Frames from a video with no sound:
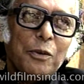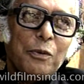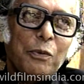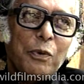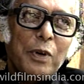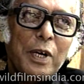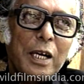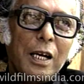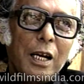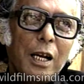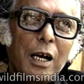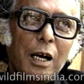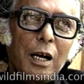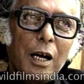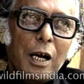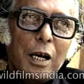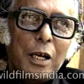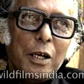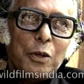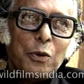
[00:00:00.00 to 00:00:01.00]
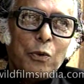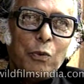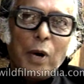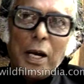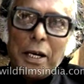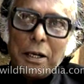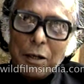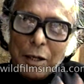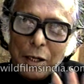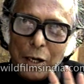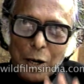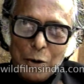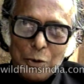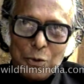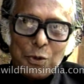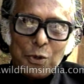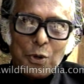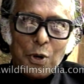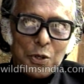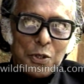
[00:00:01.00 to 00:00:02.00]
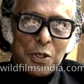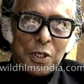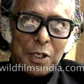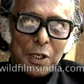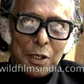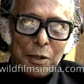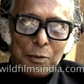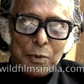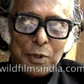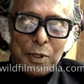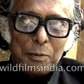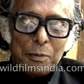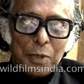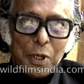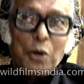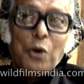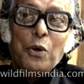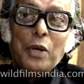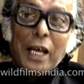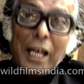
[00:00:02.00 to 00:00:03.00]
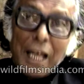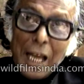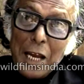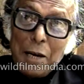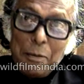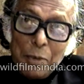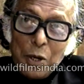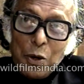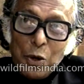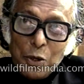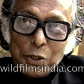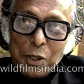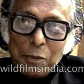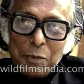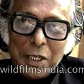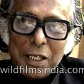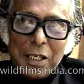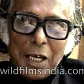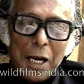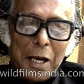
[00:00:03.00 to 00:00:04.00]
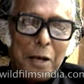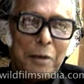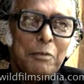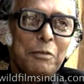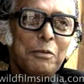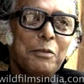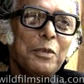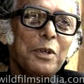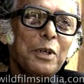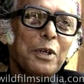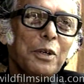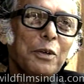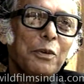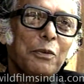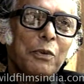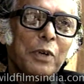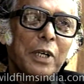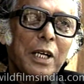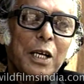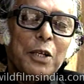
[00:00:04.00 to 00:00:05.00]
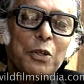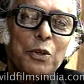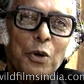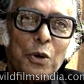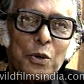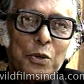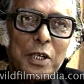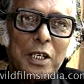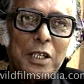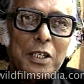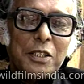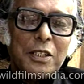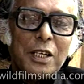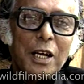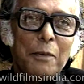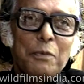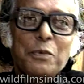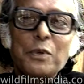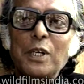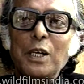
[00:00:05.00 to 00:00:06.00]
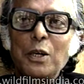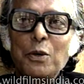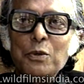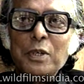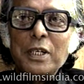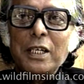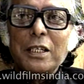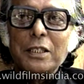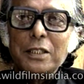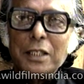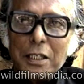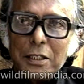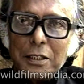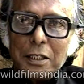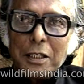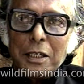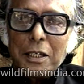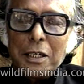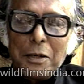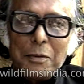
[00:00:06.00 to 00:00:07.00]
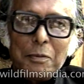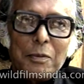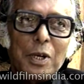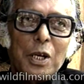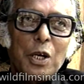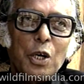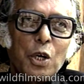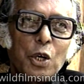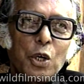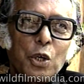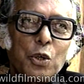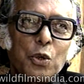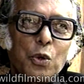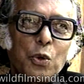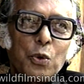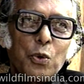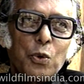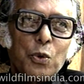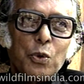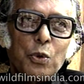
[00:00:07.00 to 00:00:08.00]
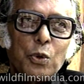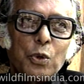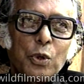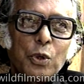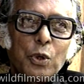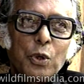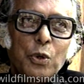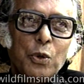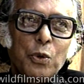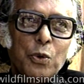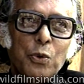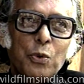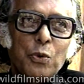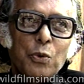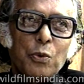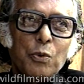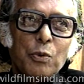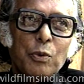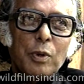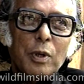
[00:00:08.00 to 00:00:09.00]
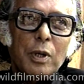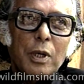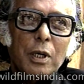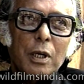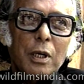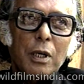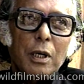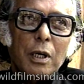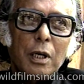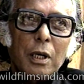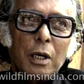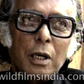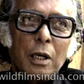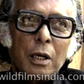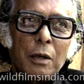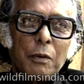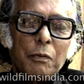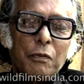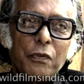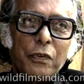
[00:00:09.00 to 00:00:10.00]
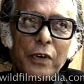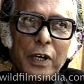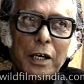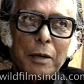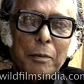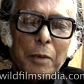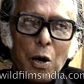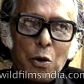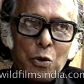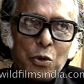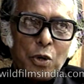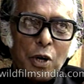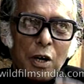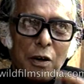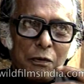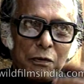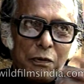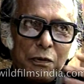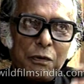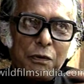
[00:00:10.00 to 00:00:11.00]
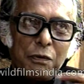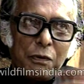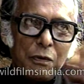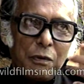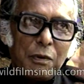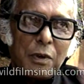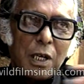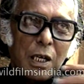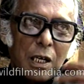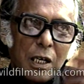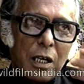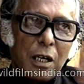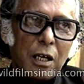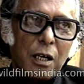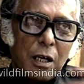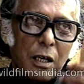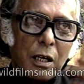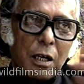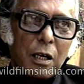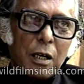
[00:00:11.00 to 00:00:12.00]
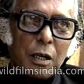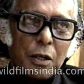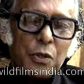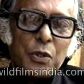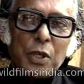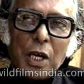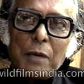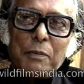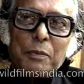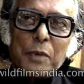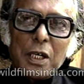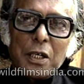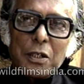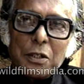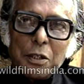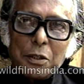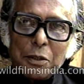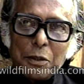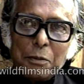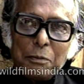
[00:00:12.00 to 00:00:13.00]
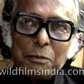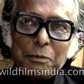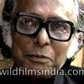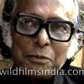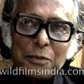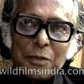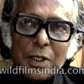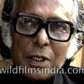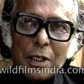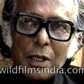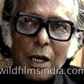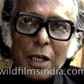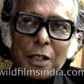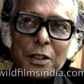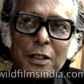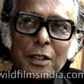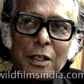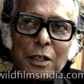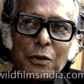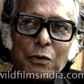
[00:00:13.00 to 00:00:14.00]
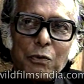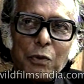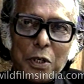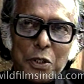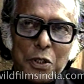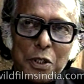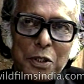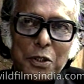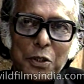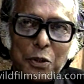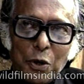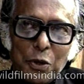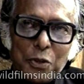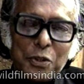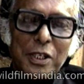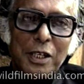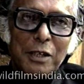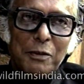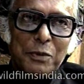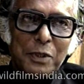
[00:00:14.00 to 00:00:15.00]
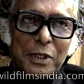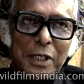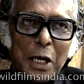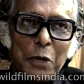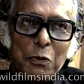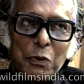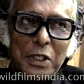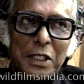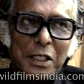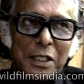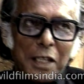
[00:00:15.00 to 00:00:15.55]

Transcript: when I quietened down considerably, because, again because of the time, when I thought it is absolutely necessary to do a fair amount of self-criticism, asking questions yourselves. That was the